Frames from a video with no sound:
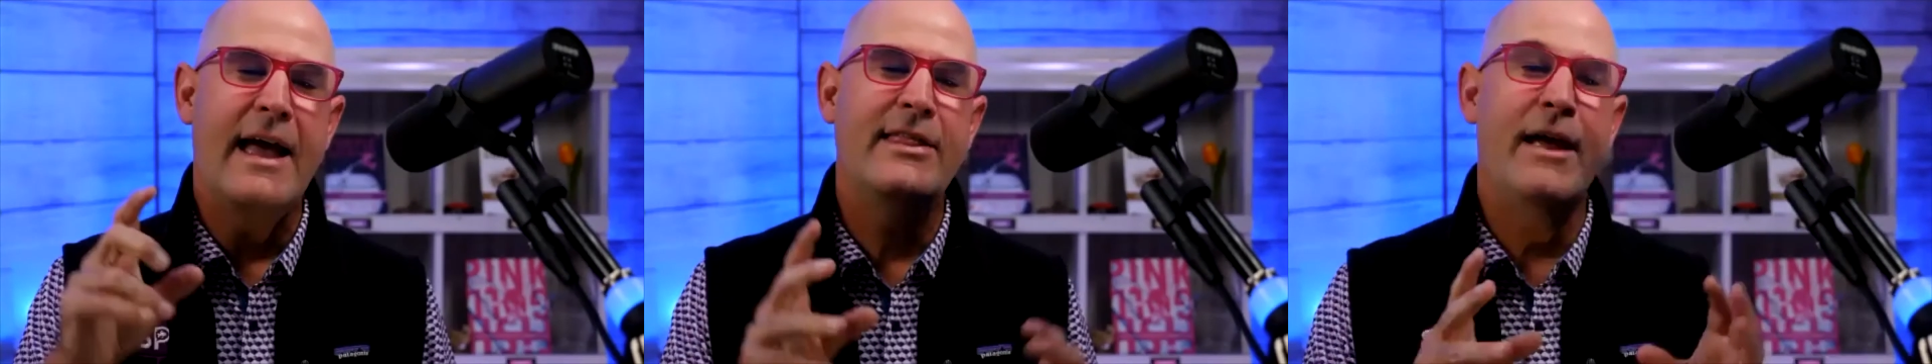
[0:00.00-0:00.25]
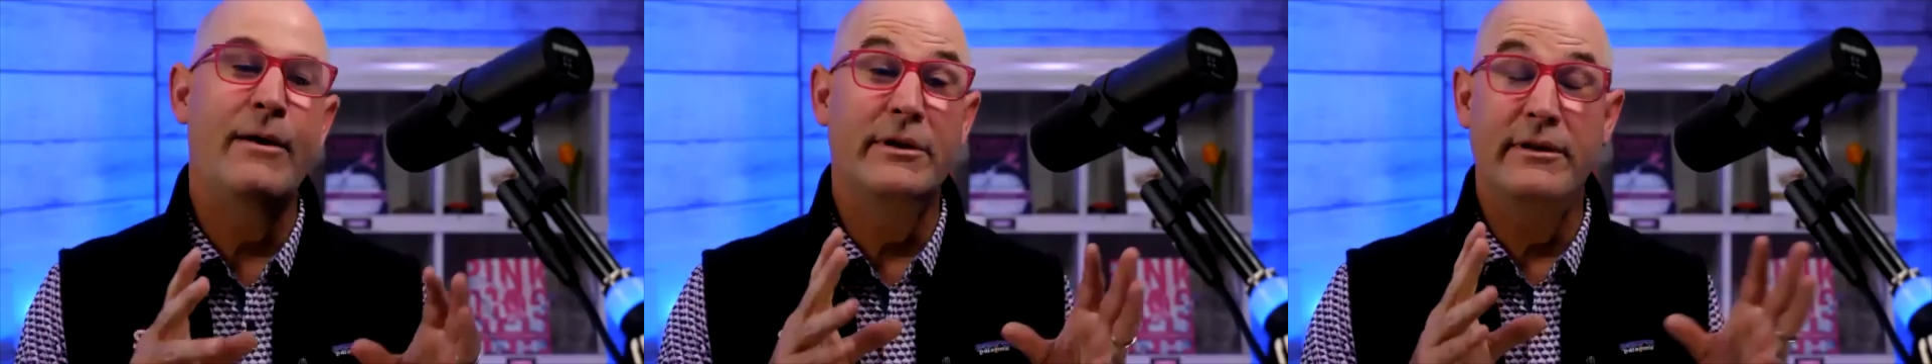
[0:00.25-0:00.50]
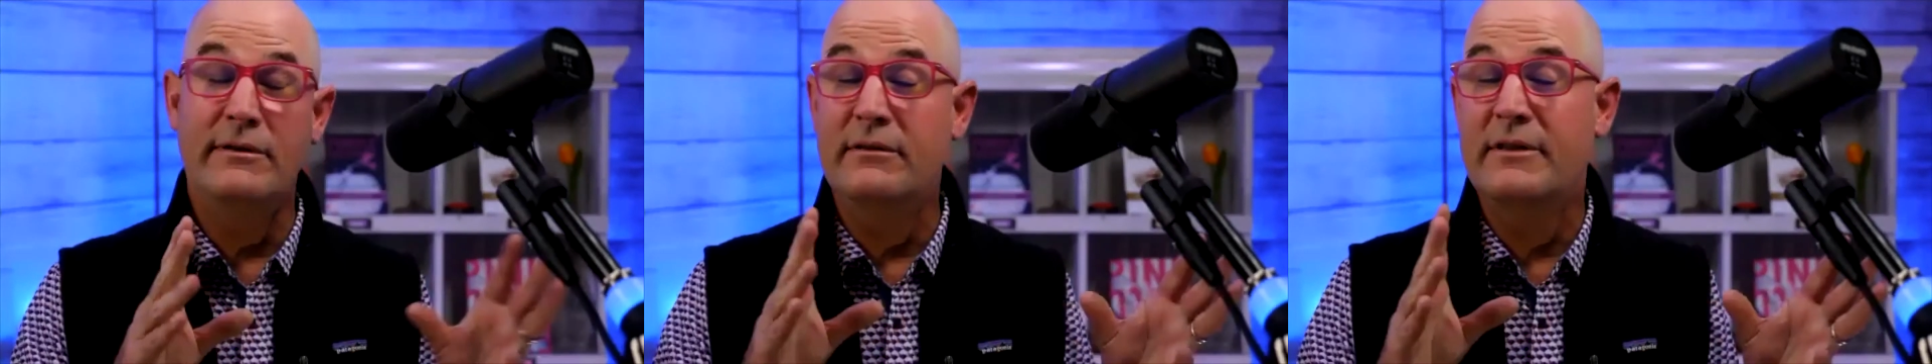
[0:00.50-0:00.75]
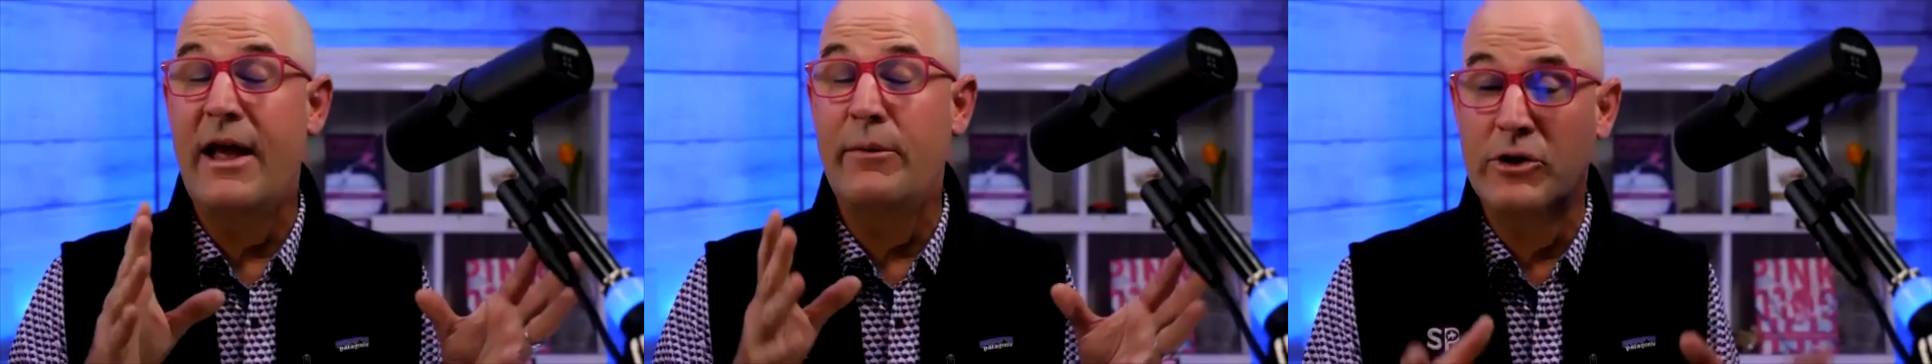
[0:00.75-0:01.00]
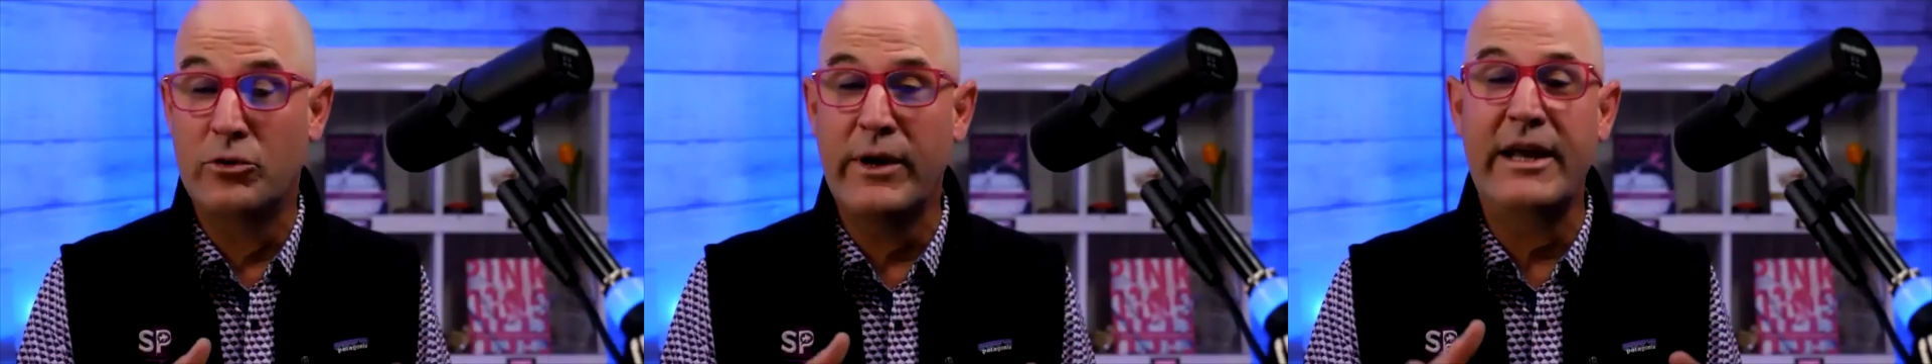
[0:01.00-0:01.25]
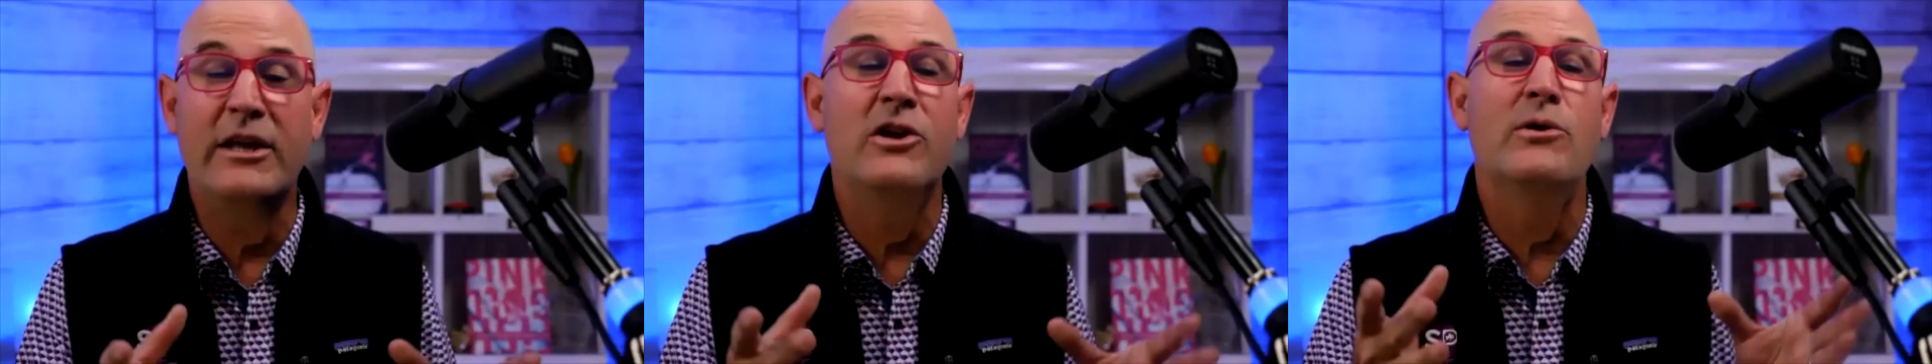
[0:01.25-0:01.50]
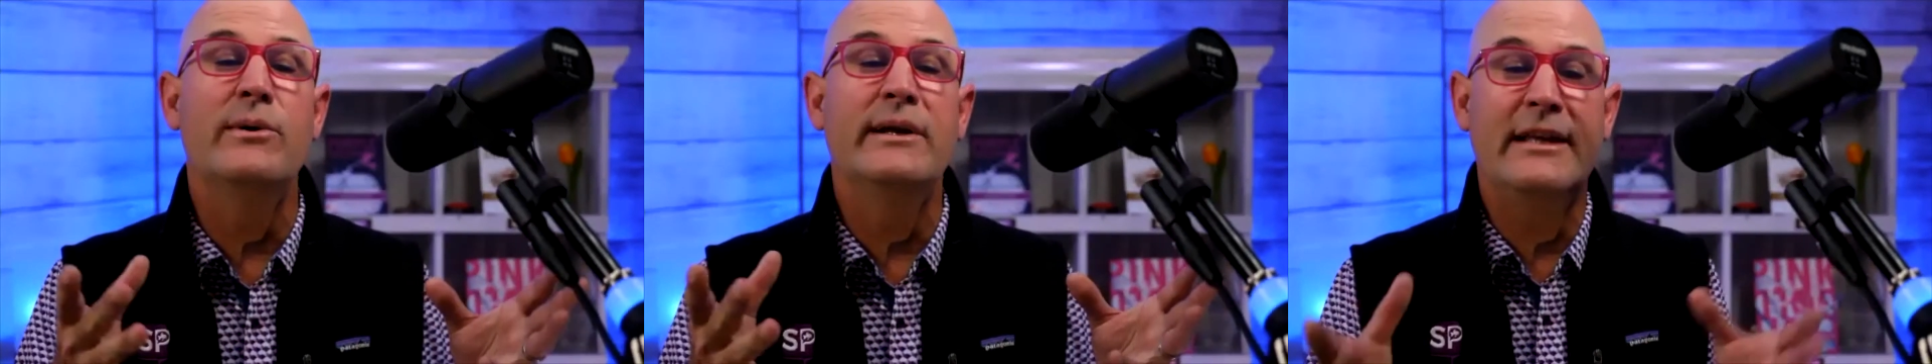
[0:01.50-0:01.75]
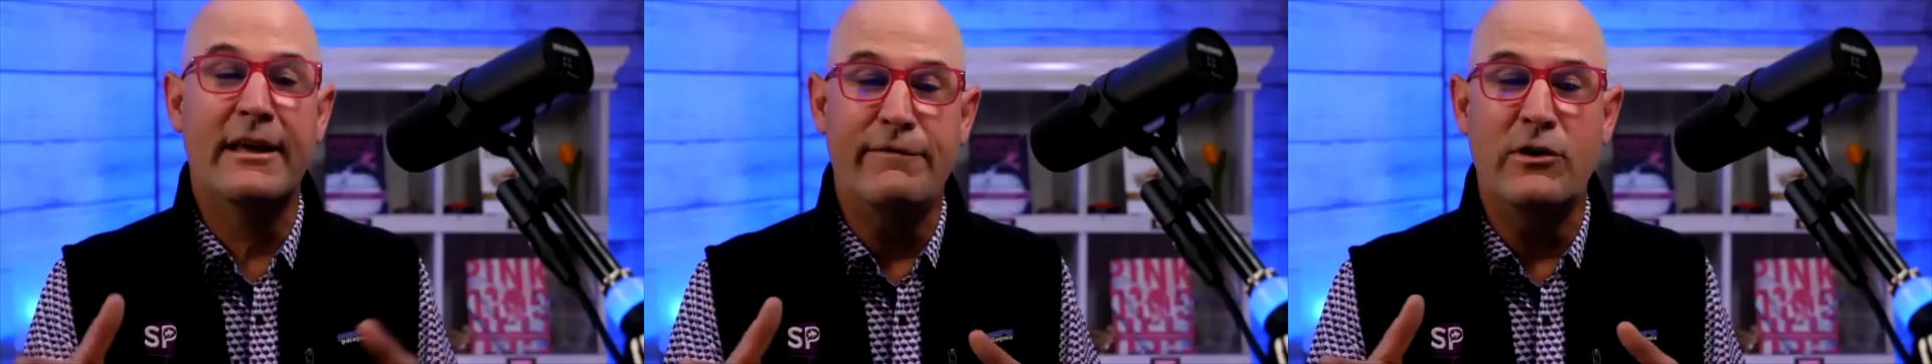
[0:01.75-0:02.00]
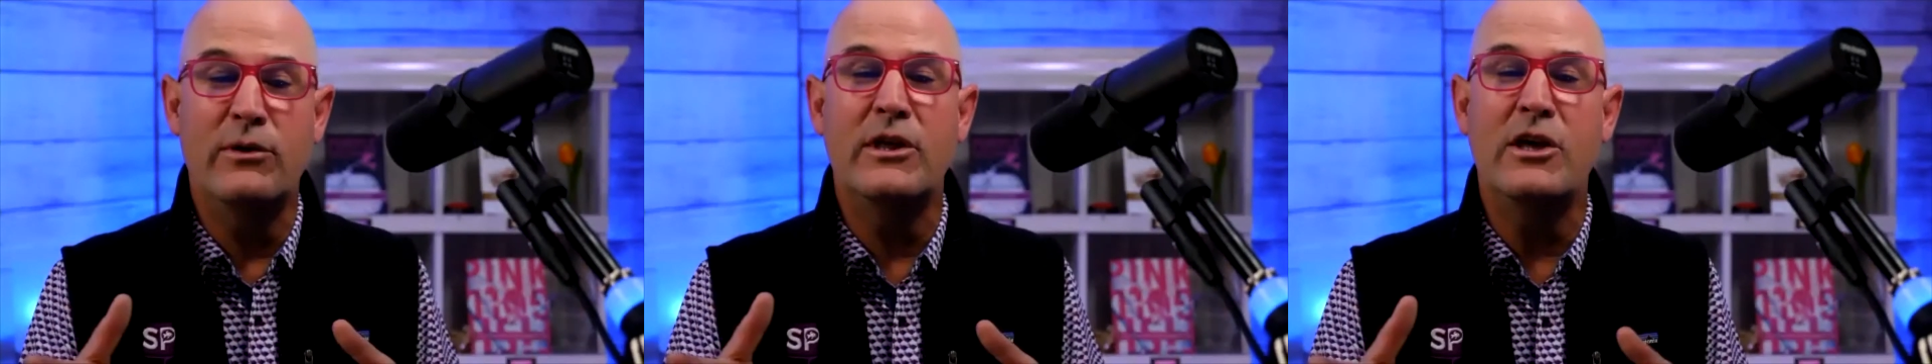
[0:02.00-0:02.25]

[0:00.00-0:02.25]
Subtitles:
would greet you and give you the